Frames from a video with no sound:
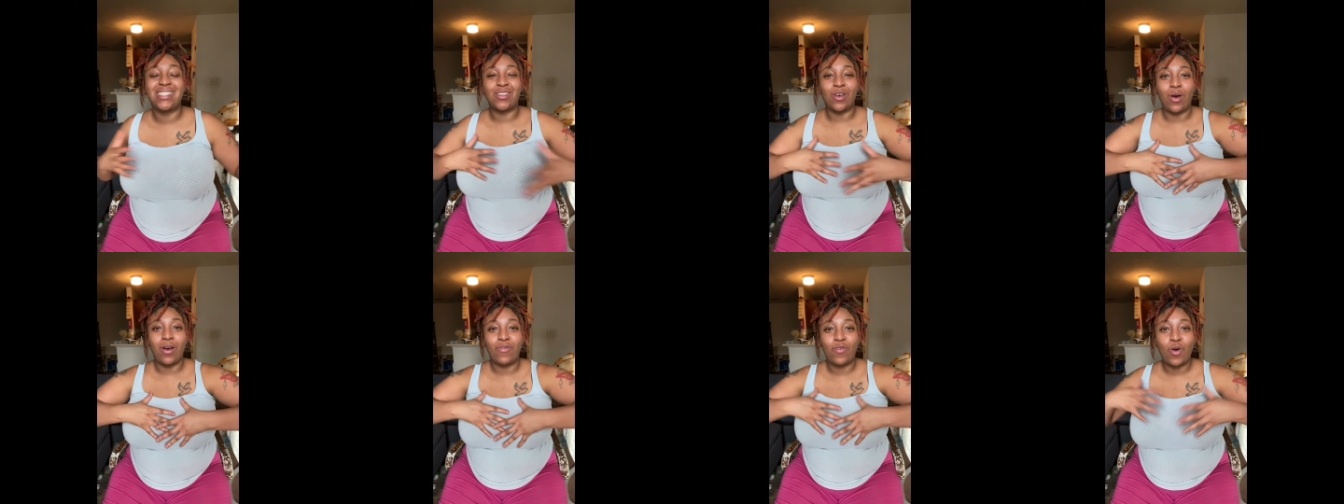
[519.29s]

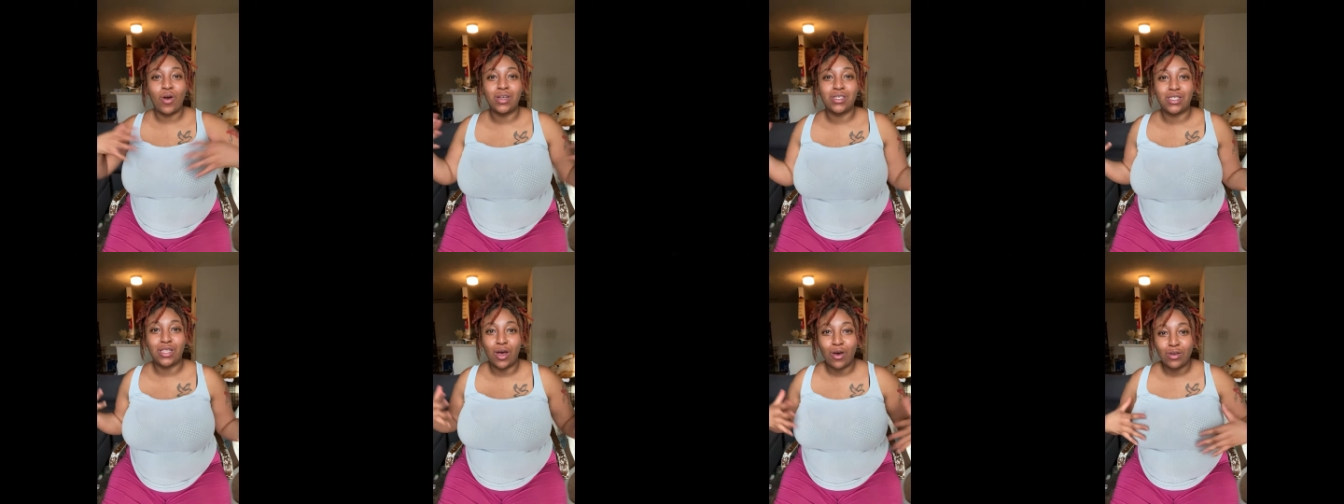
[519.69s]
So of
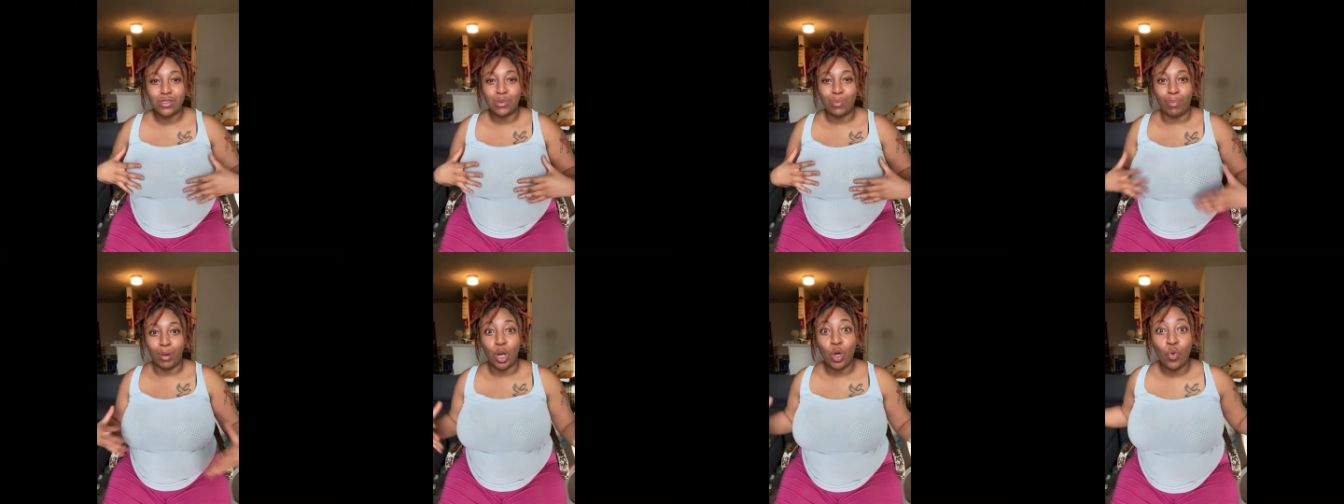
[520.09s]
course those
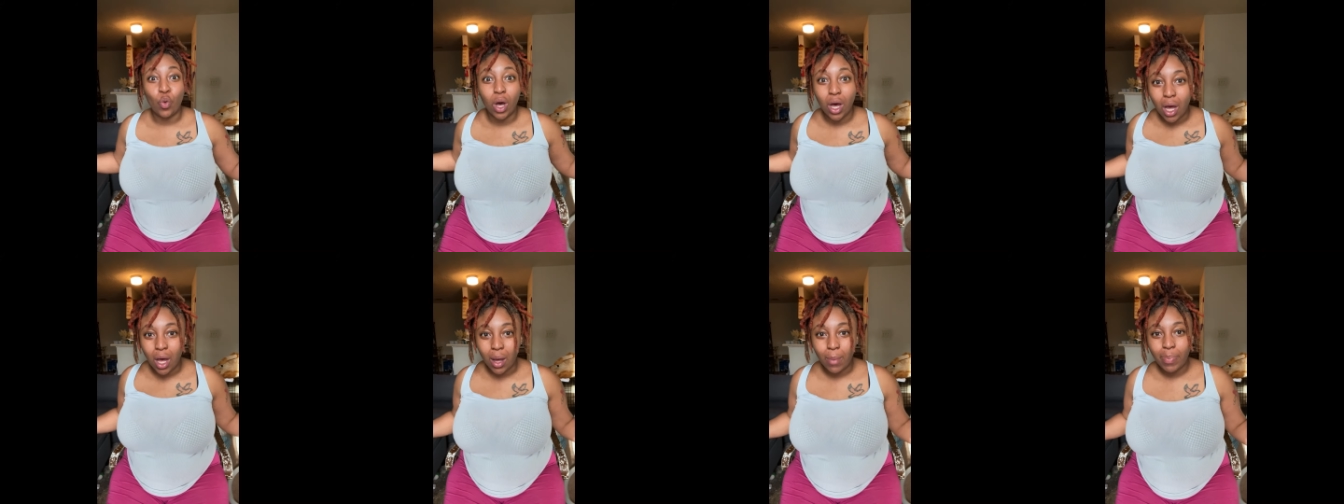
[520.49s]
blew
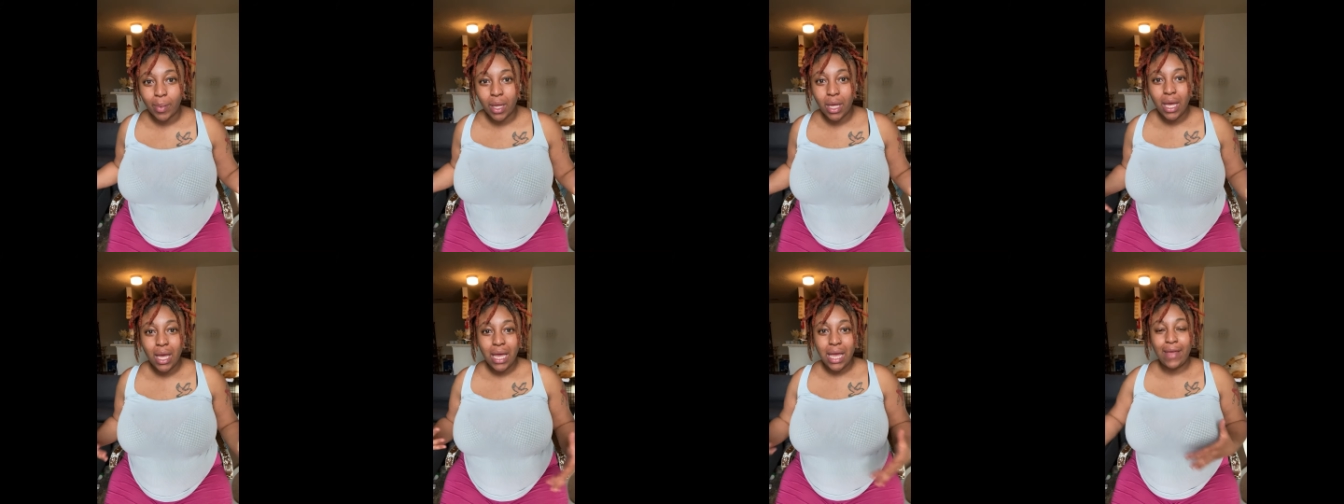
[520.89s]
up
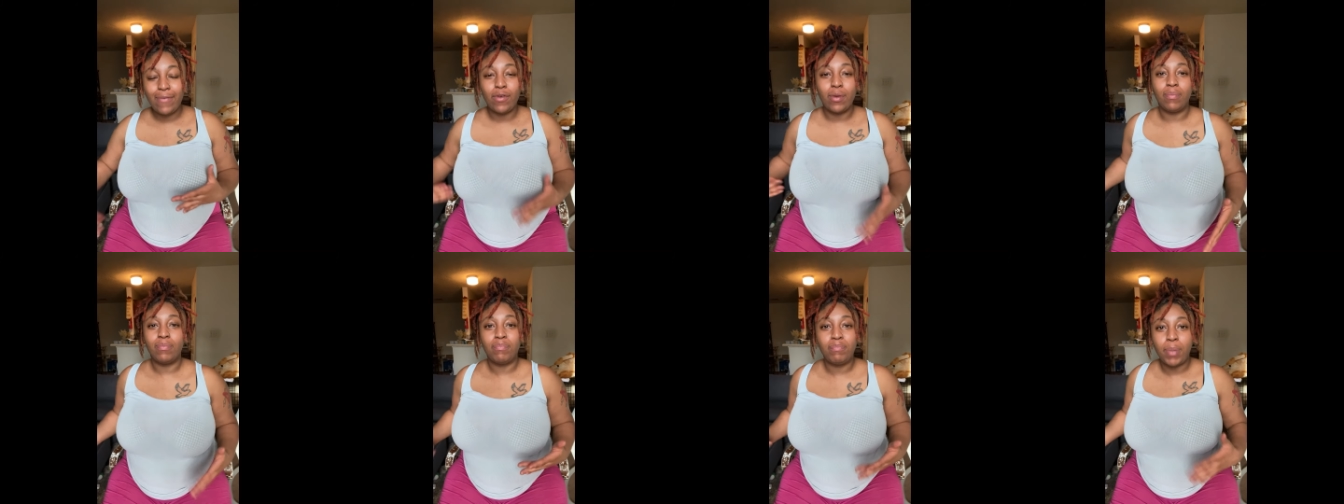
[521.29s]

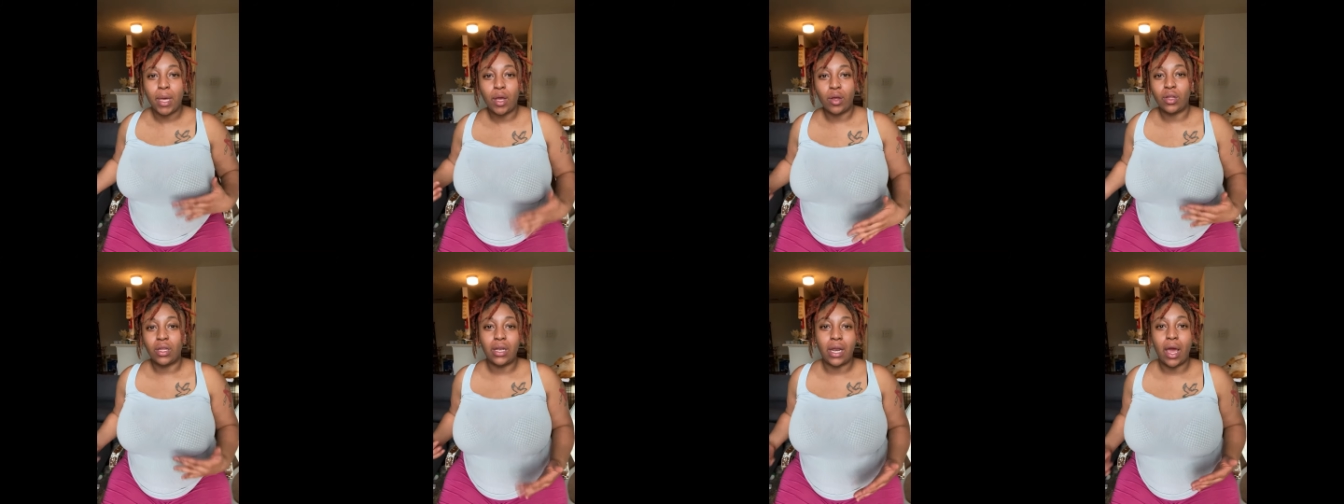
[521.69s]
even
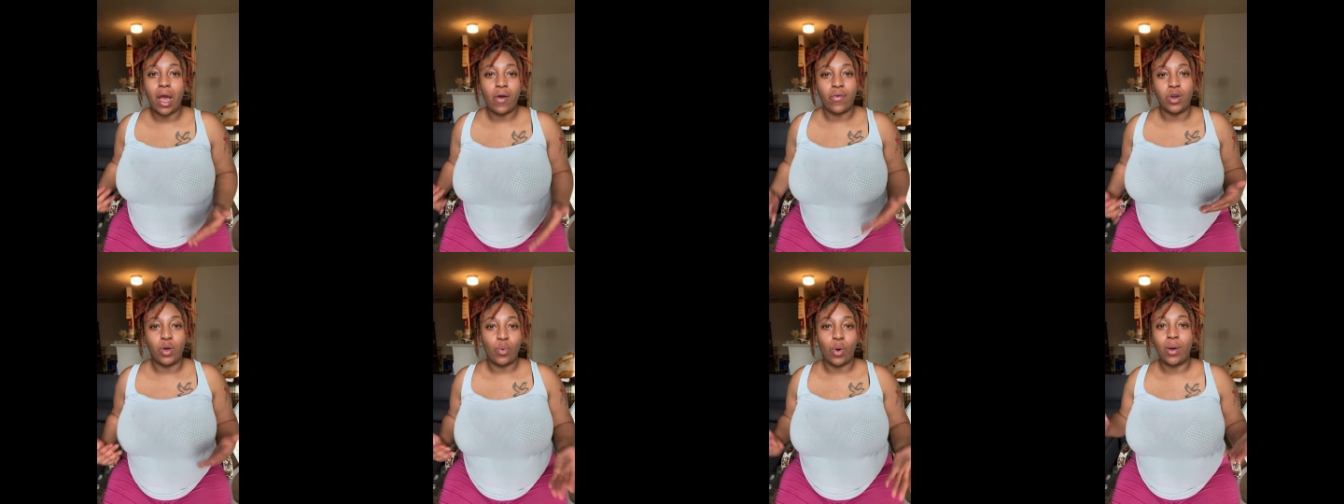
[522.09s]
bigger than they
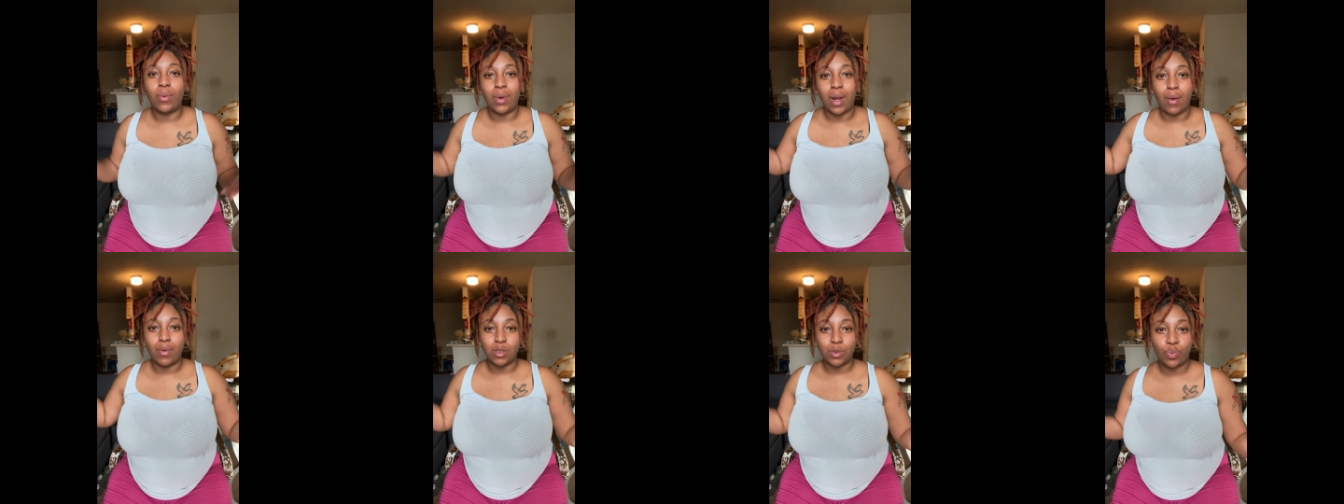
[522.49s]
already were
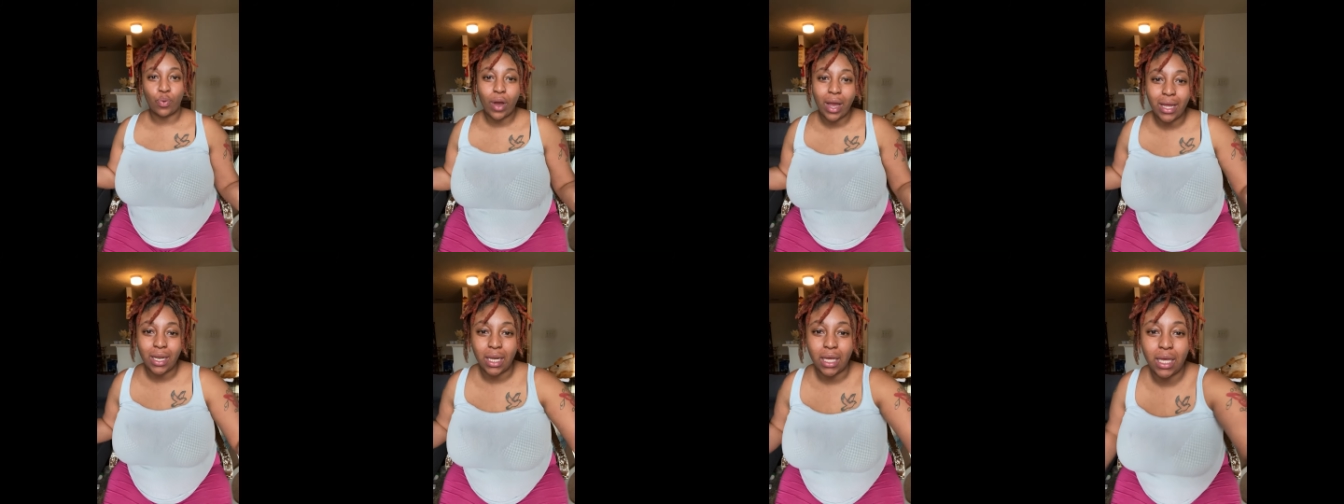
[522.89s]
when I was
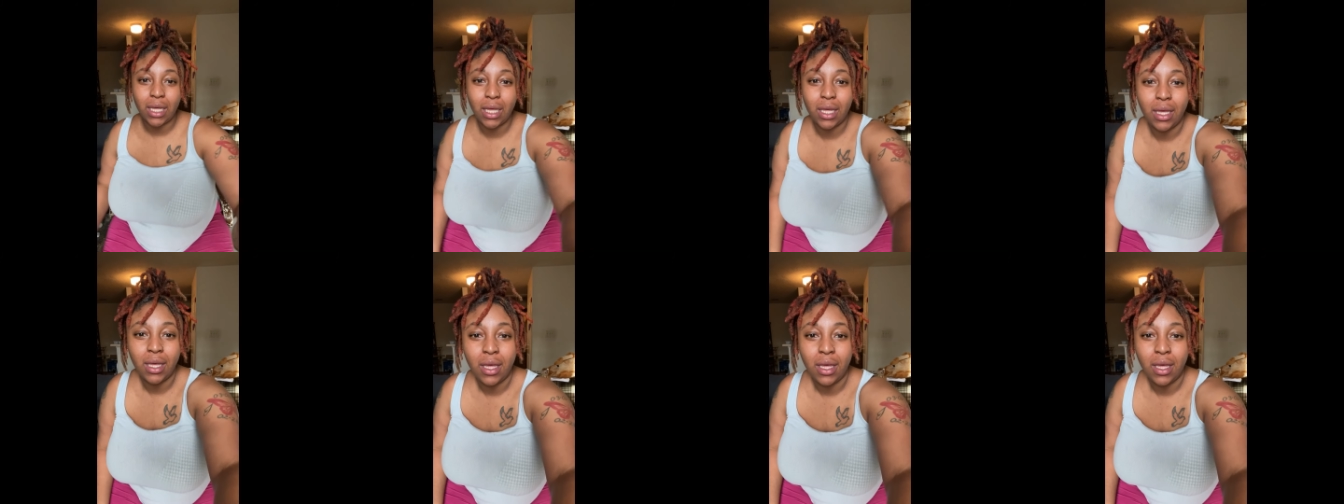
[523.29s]
pregnant.